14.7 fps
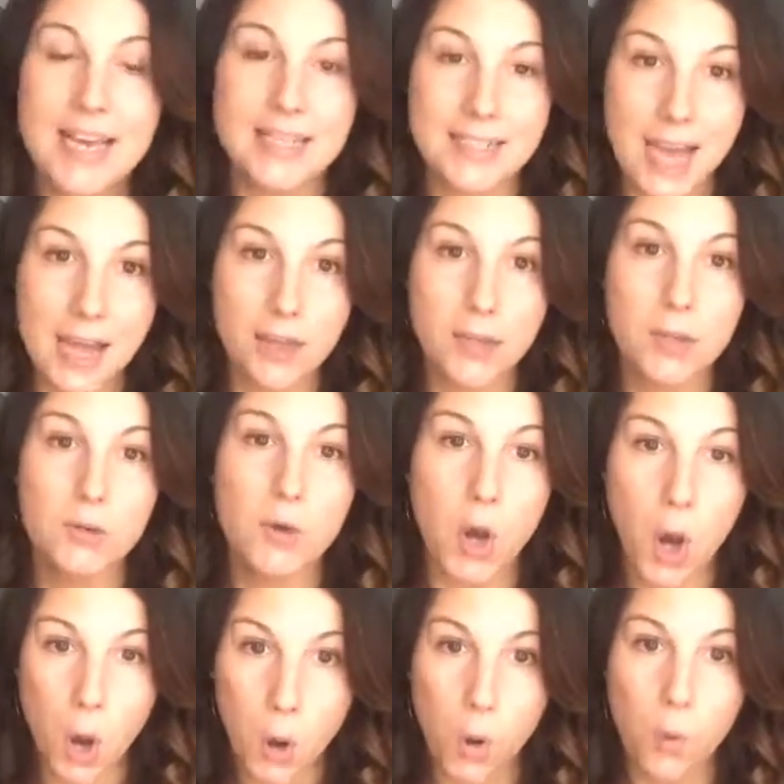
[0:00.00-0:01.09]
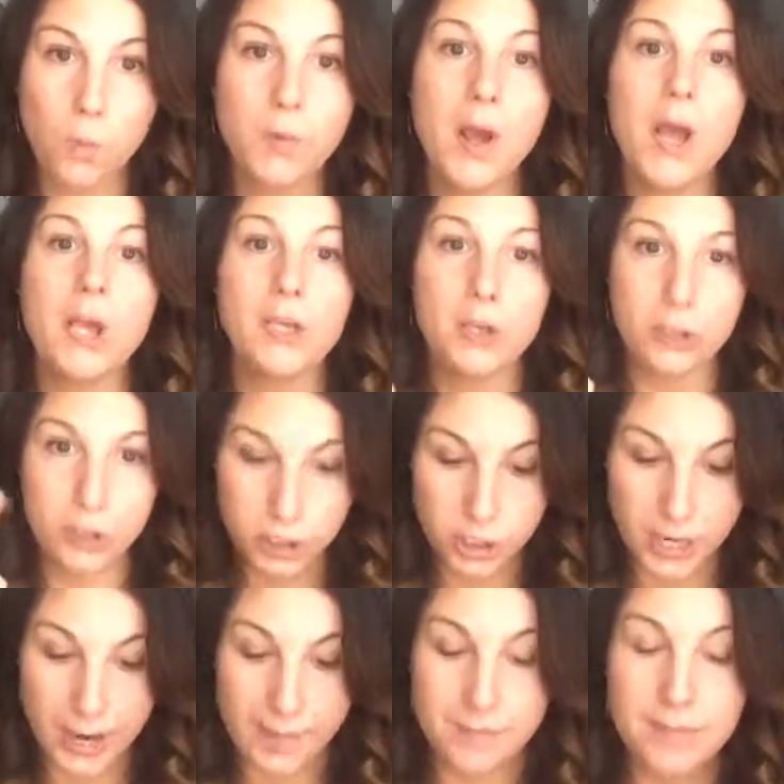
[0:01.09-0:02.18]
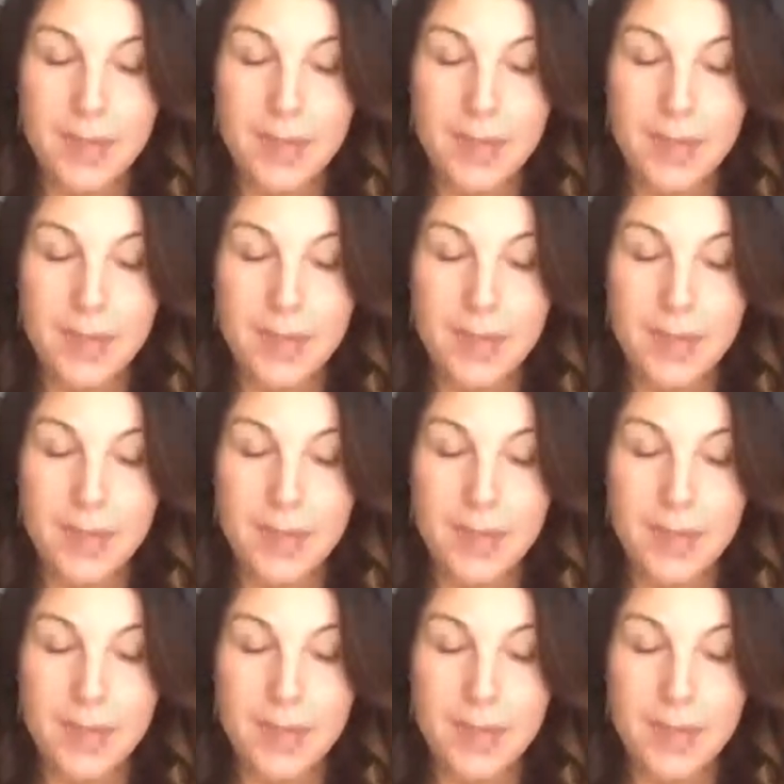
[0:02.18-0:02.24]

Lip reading: telling you to own your shit.